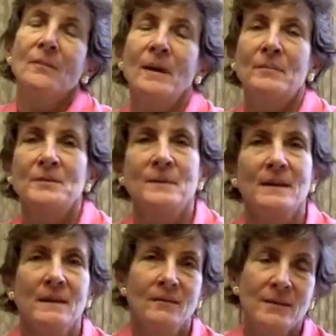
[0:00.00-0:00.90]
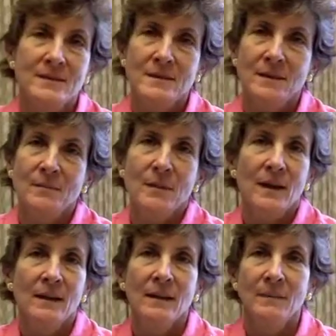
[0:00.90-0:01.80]
From my perspective, it's
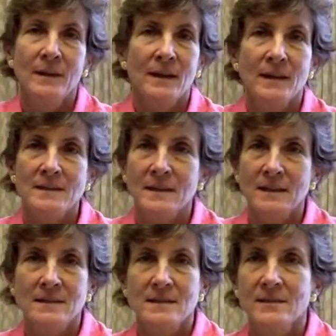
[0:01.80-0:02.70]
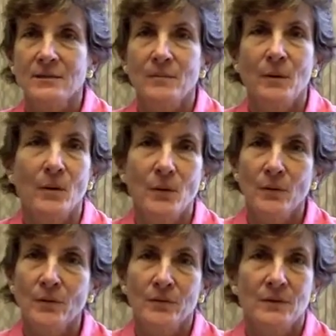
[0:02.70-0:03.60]
about limiting access to the
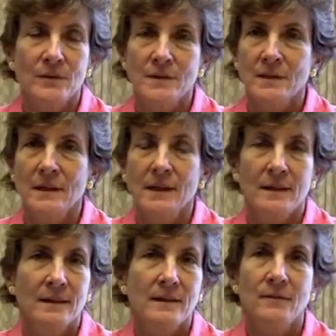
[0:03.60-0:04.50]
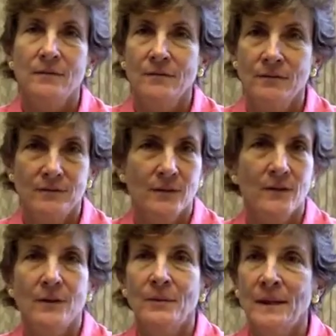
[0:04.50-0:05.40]
polls. Just like the
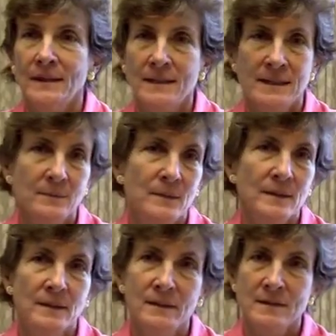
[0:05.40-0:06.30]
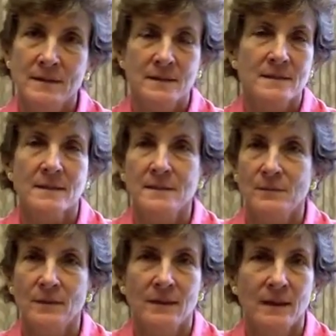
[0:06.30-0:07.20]
photo ID bill, this is consistent
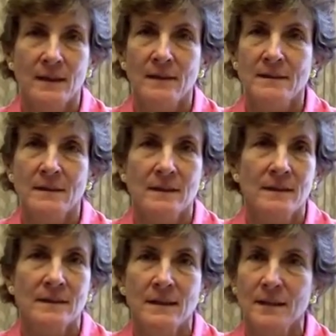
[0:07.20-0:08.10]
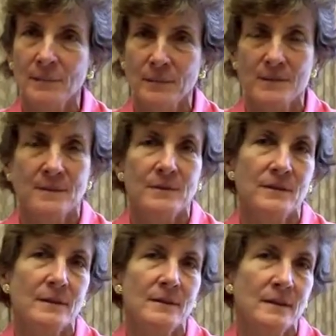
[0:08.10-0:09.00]
with that. It's going to cut down on people's
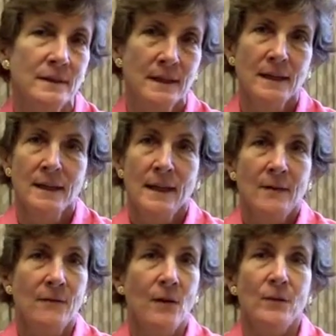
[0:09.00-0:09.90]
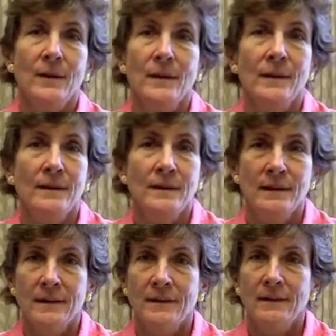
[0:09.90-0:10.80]
opportunity to vote, and
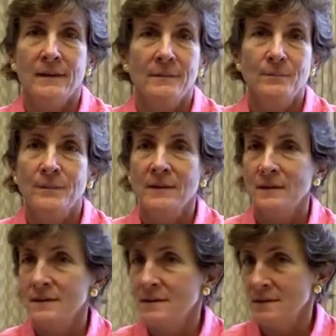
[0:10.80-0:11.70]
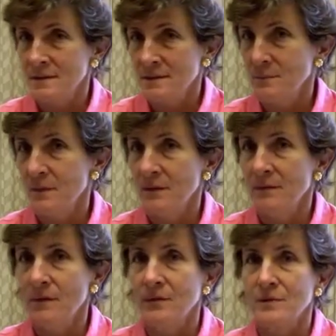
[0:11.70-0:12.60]
I guess it's part of the
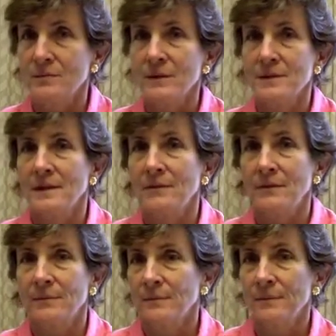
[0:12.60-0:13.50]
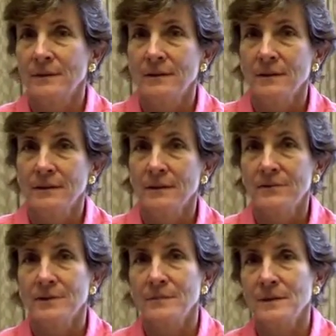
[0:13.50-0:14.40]
voter suppression effort that the
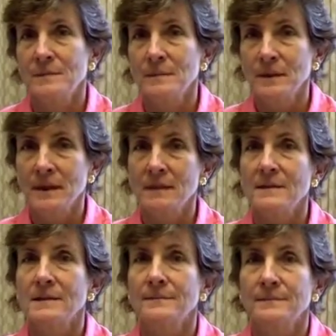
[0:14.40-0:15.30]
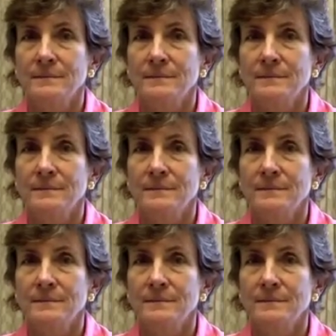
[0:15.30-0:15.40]
leadership seems to be engaged in.